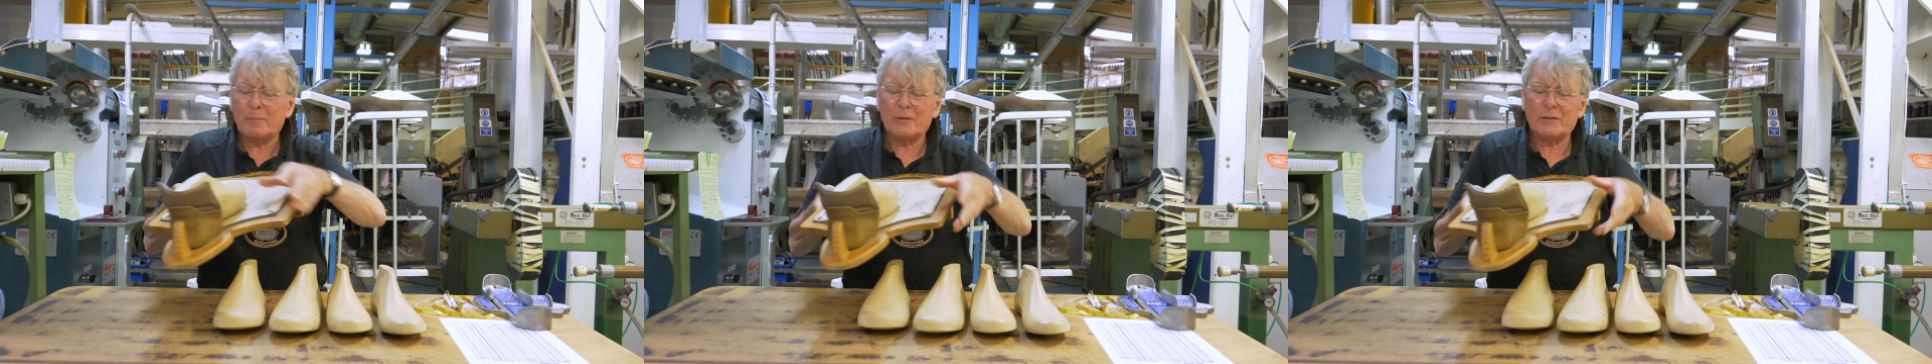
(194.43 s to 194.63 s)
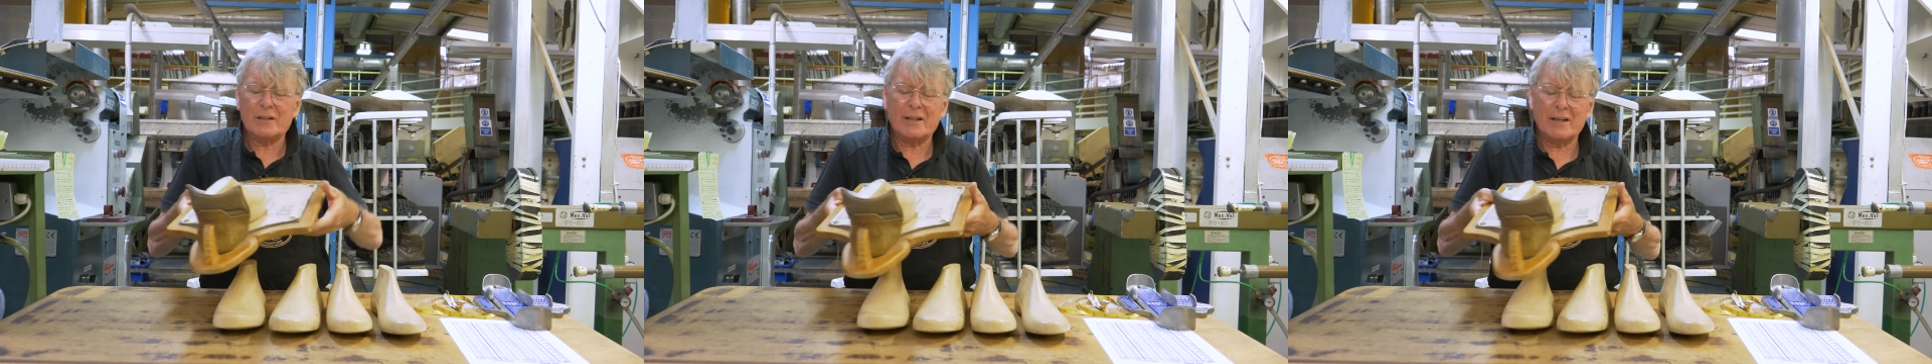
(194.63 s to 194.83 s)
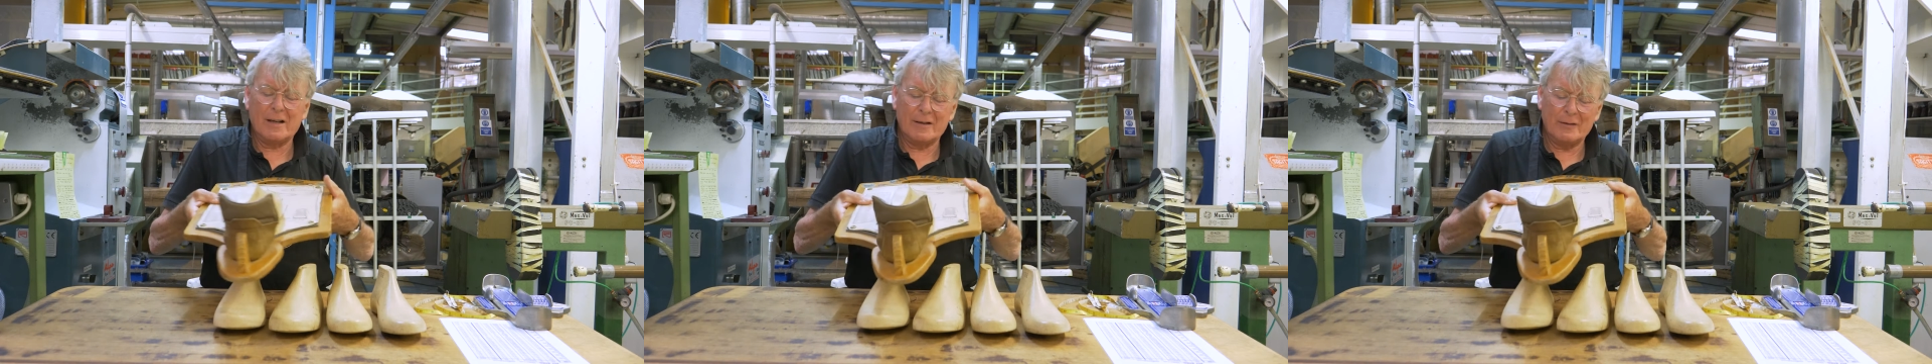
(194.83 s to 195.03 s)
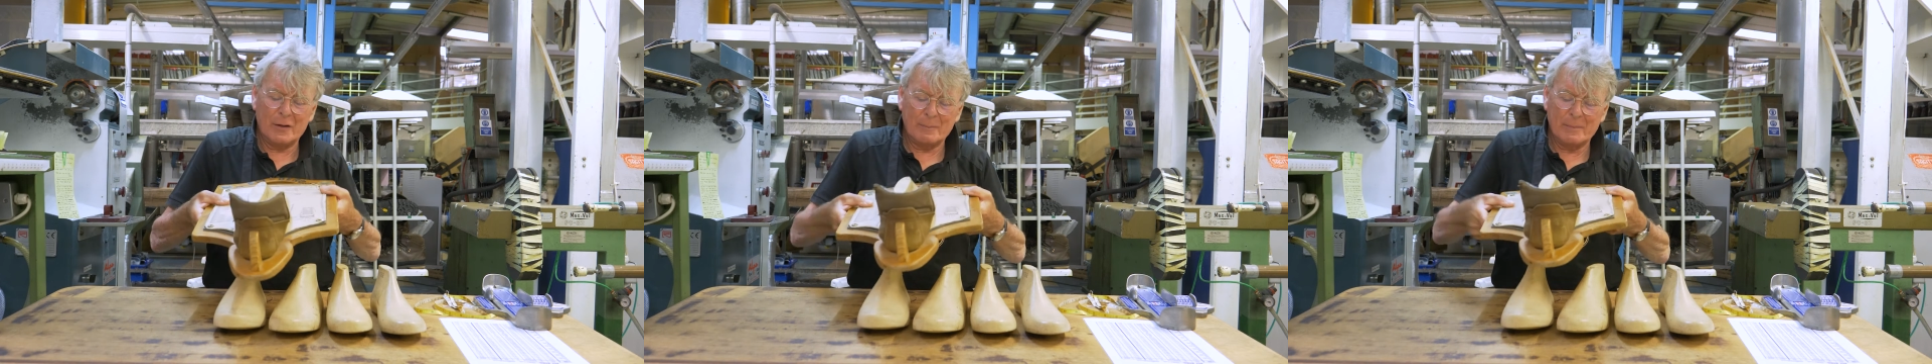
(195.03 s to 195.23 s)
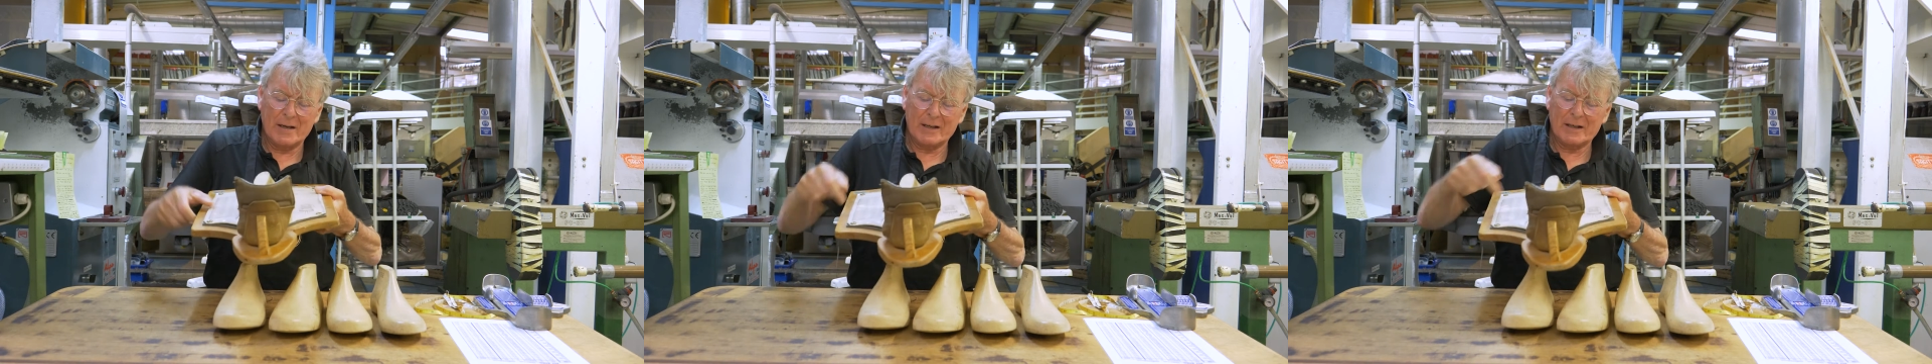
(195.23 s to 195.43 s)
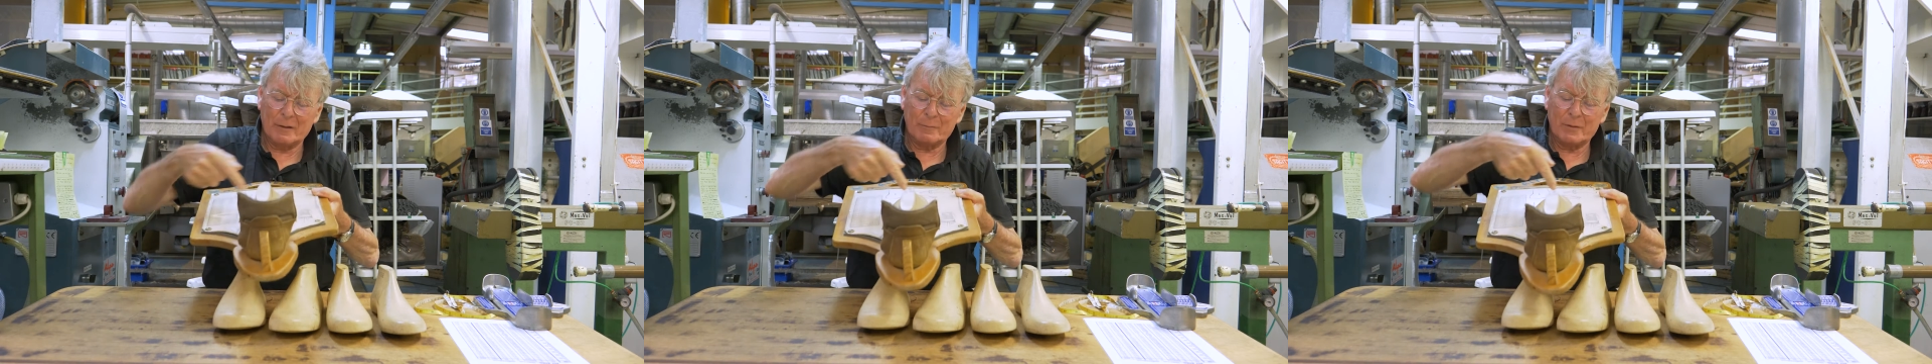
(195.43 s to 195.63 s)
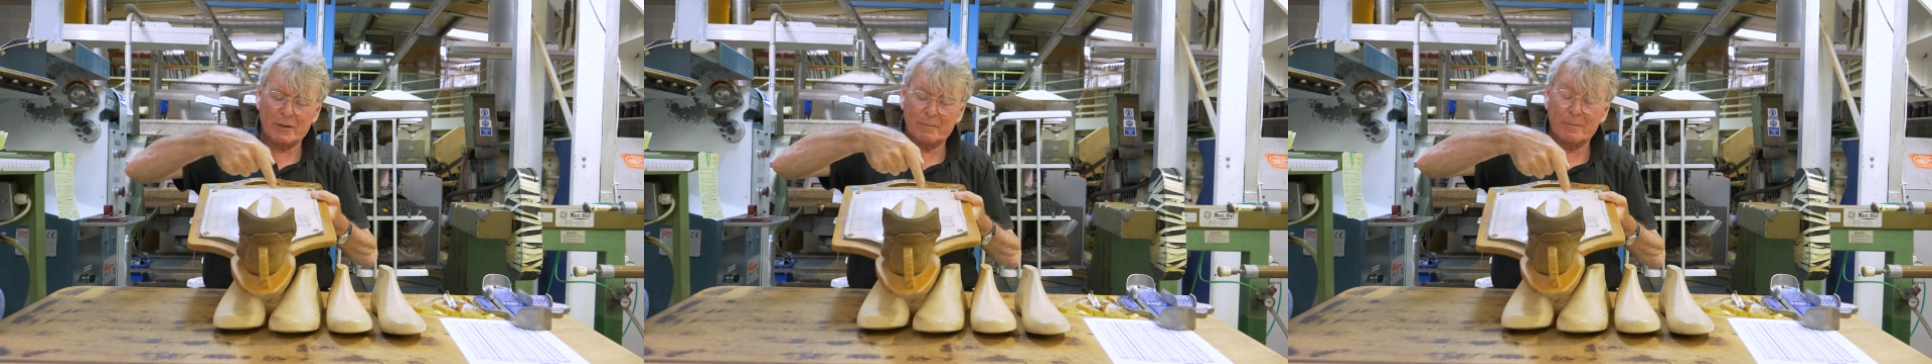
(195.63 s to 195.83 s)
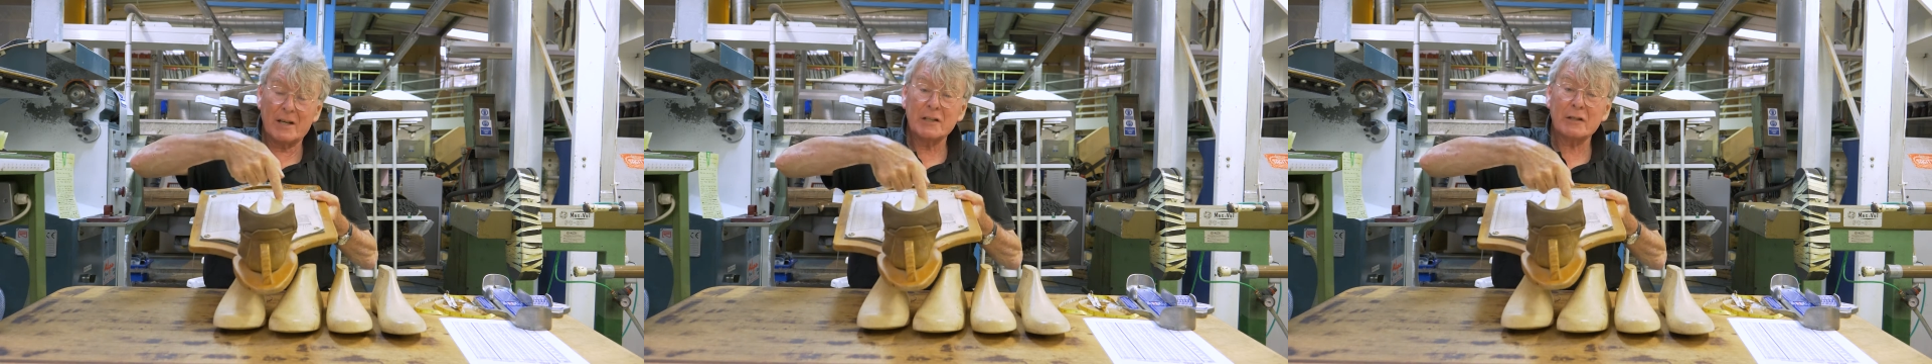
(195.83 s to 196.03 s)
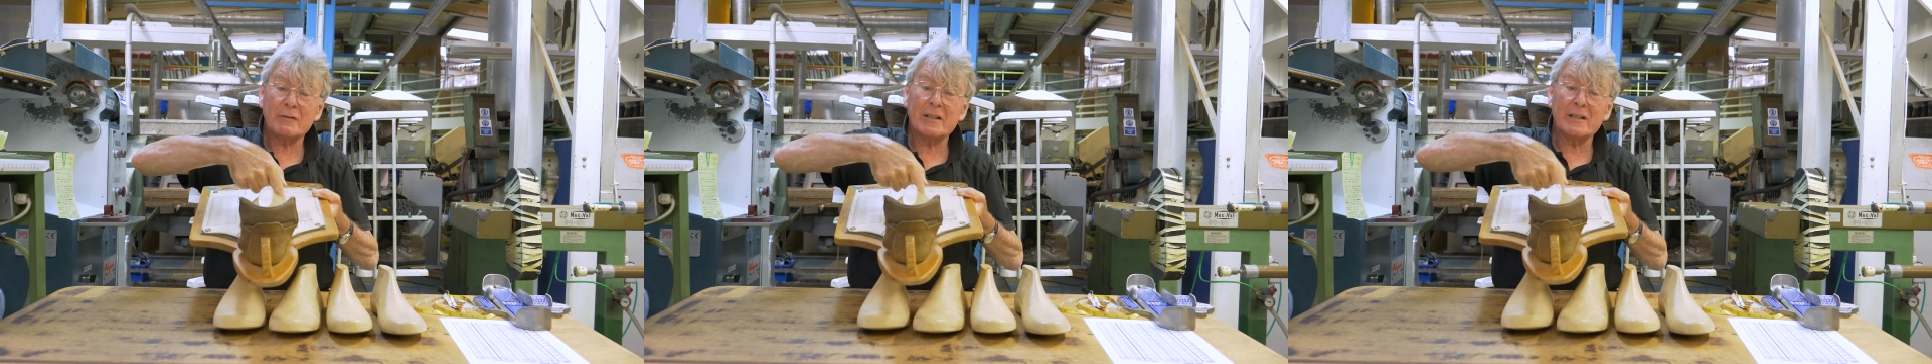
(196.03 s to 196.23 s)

put the heel in the back and we'd measure